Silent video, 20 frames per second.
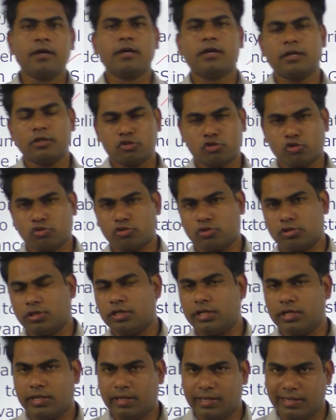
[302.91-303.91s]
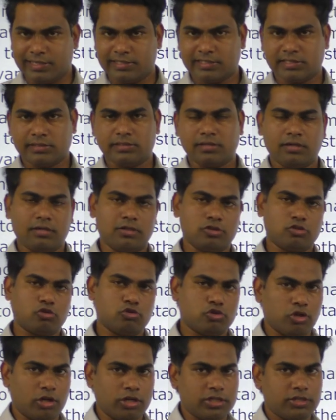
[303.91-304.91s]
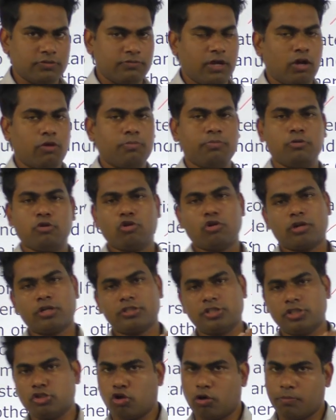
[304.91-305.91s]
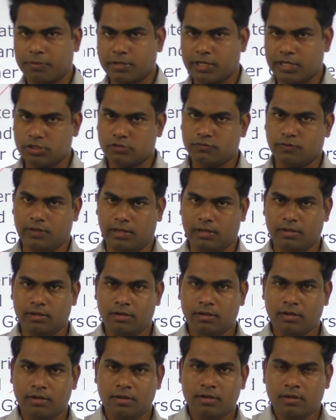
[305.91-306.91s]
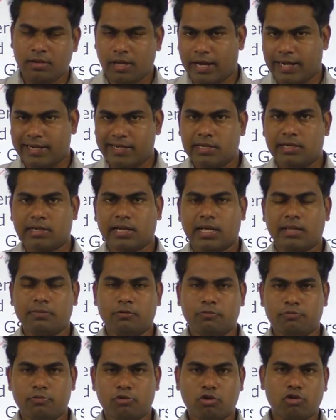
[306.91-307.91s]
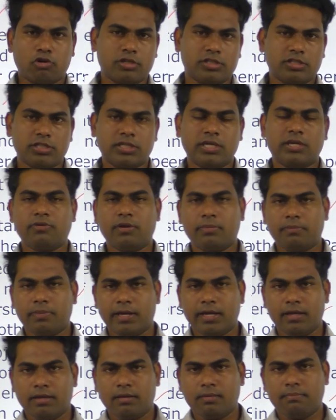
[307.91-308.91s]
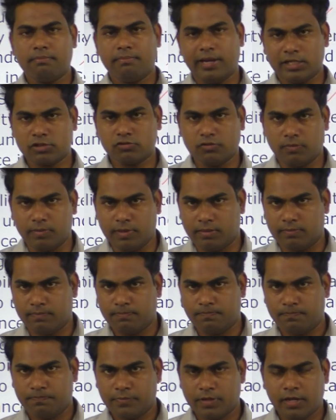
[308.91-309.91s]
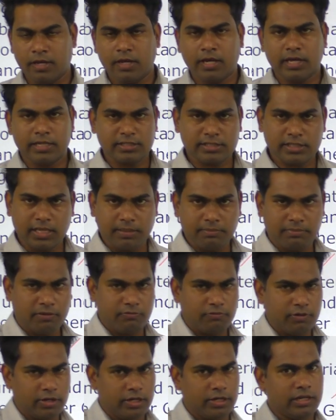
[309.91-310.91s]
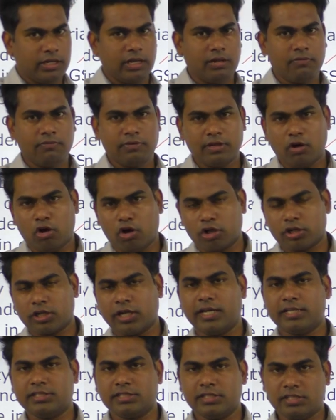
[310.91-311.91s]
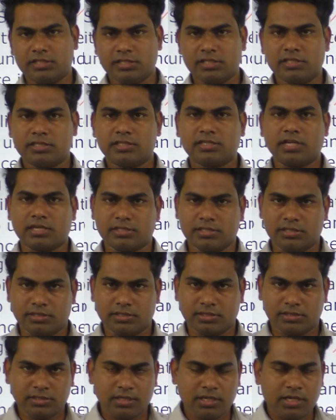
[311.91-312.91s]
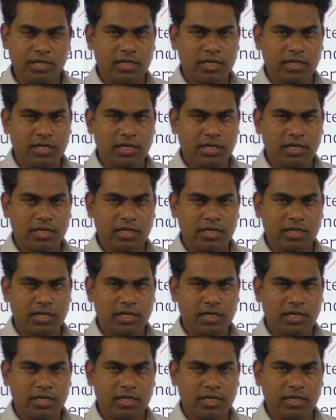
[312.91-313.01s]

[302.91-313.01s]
In sociology, we have bureaucracy topic as well. Ideal type of bureaucracy given by Max Weber. At the same time, we deal with the organizational structures.